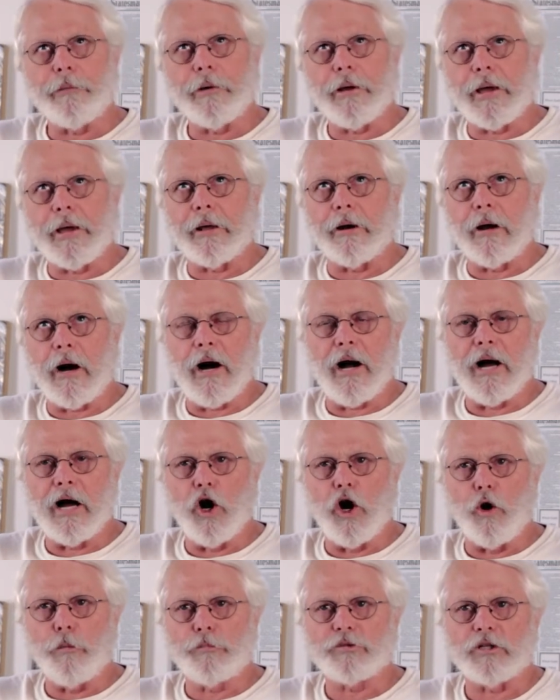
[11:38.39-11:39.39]
We had high
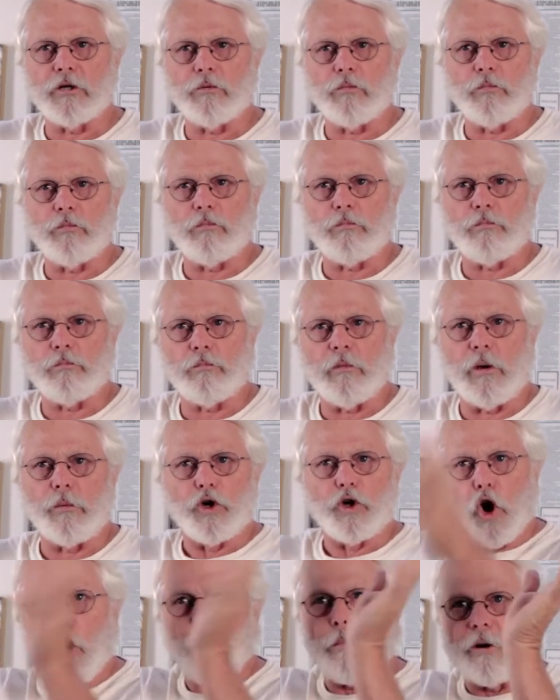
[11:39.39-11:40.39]
hopes that it
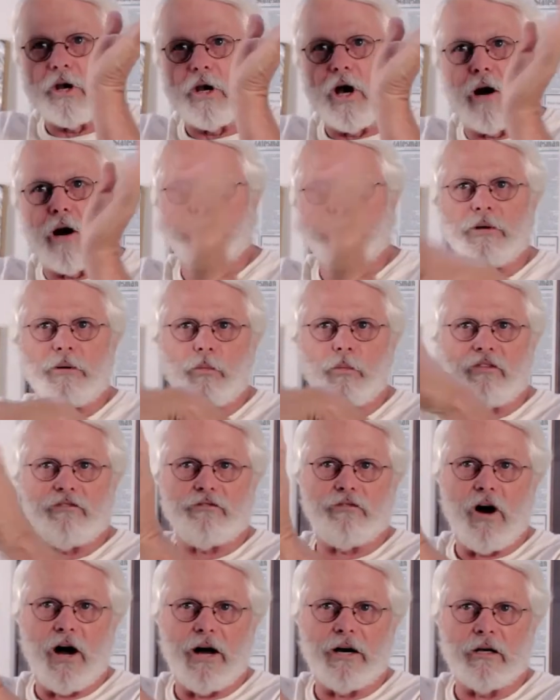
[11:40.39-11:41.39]
would open up and we'd
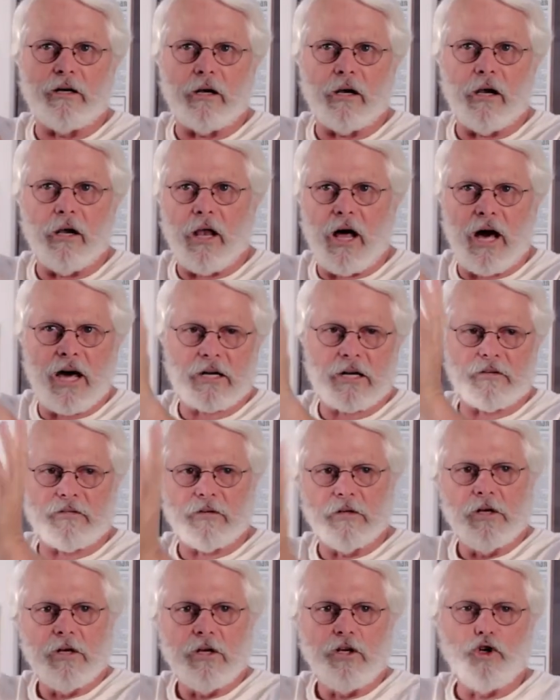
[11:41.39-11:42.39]
find a lot of
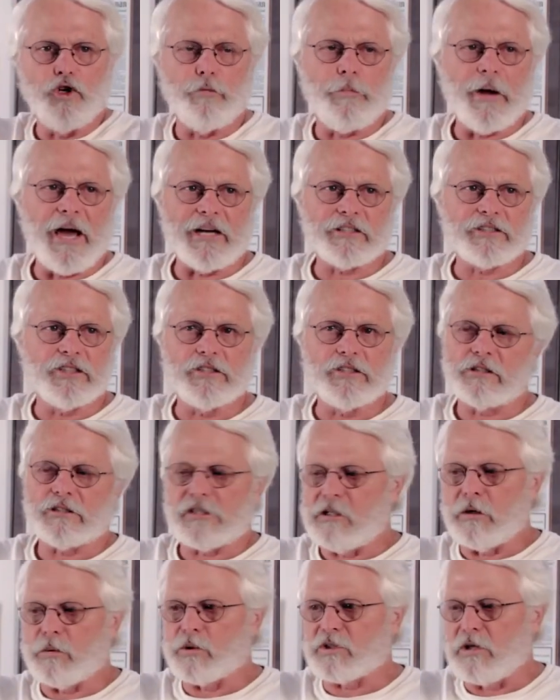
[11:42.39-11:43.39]
new passages,
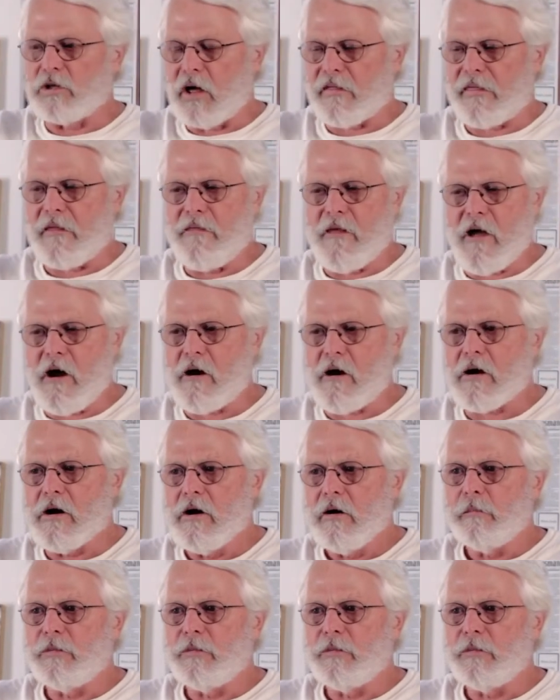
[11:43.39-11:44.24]
and there was nothing there.